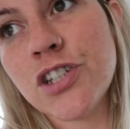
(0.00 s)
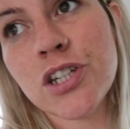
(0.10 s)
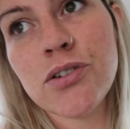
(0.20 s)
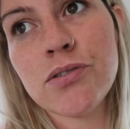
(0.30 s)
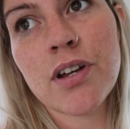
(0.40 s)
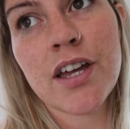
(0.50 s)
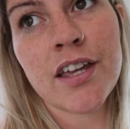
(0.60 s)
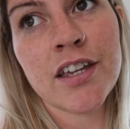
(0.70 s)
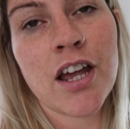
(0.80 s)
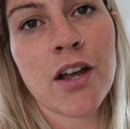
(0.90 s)
June,
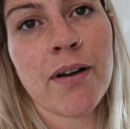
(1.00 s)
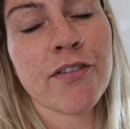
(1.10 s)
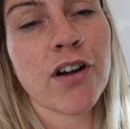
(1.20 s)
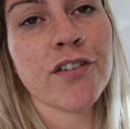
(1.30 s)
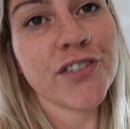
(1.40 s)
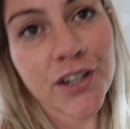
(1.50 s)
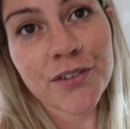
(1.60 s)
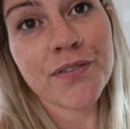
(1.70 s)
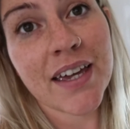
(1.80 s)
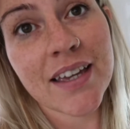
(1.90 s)
you know, I've got a
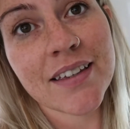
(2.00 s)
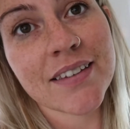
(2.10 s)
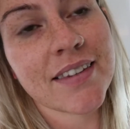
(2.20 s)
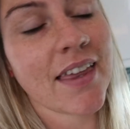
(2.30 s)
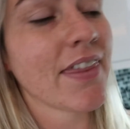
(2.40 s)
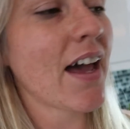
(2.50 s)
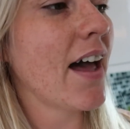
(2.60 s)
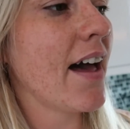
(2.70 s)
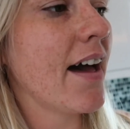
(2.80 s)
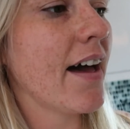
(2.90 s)
few things
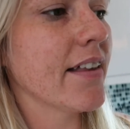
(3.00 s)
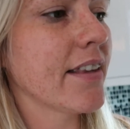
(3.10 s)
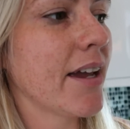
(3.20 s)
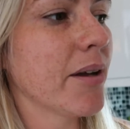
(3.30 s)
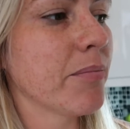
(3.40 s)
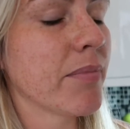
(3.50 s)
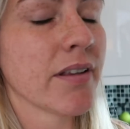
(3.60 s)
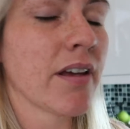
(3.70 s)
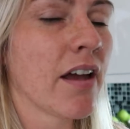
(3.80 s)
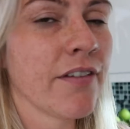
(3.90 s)
that are like
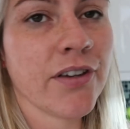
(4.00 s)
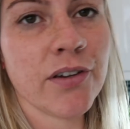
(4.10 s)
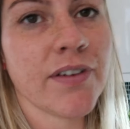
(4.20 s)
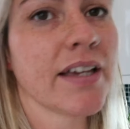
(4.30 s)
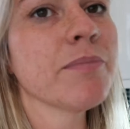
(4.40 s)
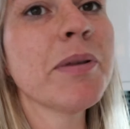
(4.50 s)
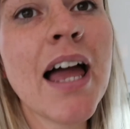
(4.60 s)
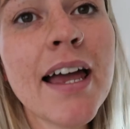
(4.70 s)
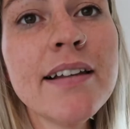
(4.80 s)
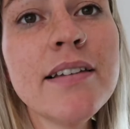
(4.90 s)
a few things
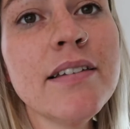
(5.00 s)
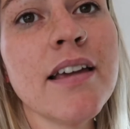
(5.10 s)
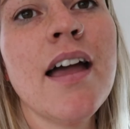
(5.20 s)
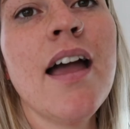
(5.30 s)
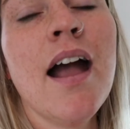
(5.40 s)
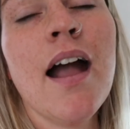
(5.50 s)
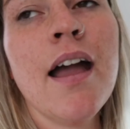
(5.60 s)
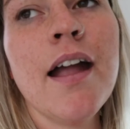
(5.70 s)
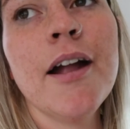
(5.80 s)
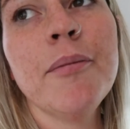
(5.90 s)
planned,
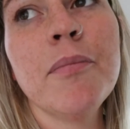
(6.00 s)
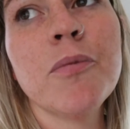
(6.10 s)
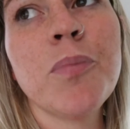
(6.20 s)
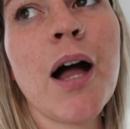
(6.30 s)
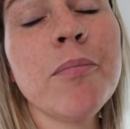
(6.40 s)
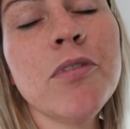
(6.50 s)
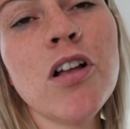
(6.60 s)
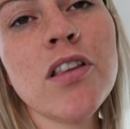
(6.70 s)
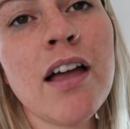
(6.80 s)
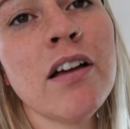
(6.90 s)
but I'm
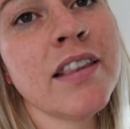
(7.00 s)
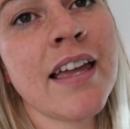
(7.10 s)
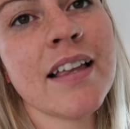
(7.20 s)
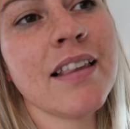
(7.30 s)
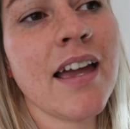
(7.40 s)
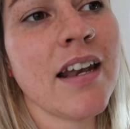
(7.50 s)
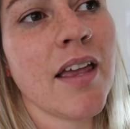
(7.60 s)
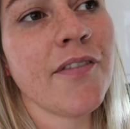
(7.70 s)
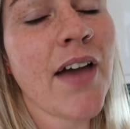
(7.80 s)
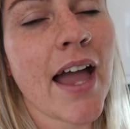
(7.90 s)
not like letting
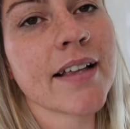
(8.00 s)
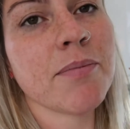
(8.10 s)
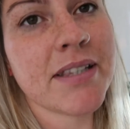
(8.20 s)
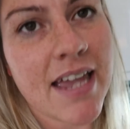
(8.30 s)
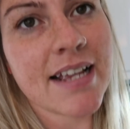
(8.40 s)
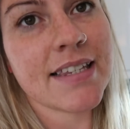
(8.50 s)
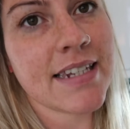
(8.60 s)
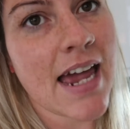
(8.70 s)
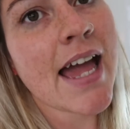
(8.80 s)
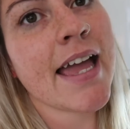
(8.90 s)
it affect my day to
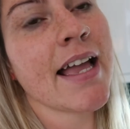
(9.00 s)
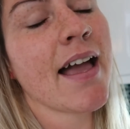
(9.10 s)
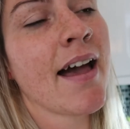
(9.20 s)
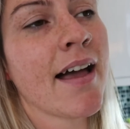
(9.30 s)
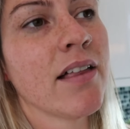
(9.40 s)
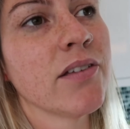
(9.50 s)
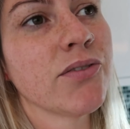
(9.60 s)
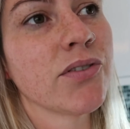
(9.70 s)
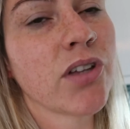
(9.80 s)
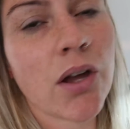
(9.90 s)
day. I'll
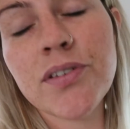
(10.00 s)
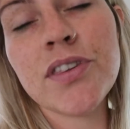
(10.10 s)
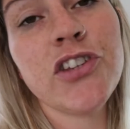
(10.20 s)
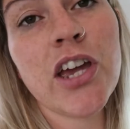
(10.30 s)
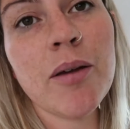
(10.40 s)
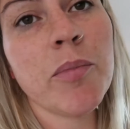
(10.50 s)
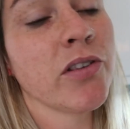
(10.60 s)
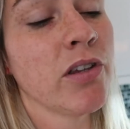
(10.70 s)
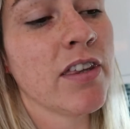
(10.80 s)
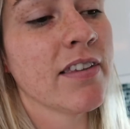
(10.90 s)
go to the gym,
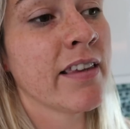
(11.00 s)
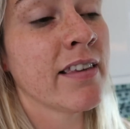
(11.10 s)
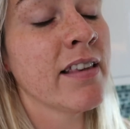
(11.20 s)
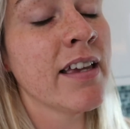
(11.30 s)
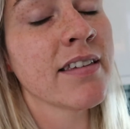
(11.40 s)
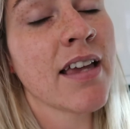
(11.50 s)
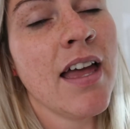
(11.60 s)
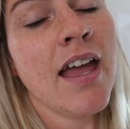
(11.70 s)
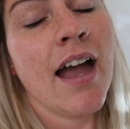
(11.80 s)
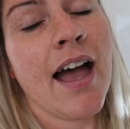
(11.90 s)
I'll do this and this,
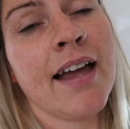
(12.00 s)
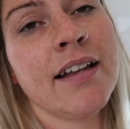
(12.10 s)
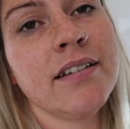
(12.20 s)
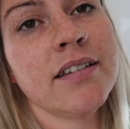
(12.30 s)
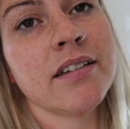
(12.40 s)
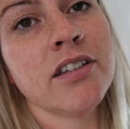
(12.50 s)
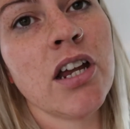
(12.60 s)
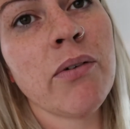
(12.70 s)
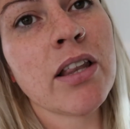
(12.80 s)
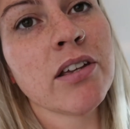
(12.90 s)
and you
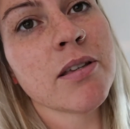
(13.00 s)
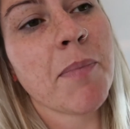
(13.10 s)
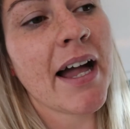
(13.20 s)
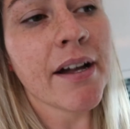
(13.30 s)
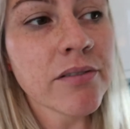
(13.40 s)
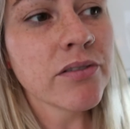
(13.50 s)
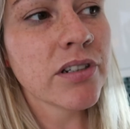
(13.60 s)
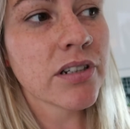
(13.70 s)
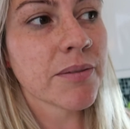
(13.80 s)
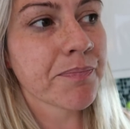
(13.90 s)
know, I lost a pound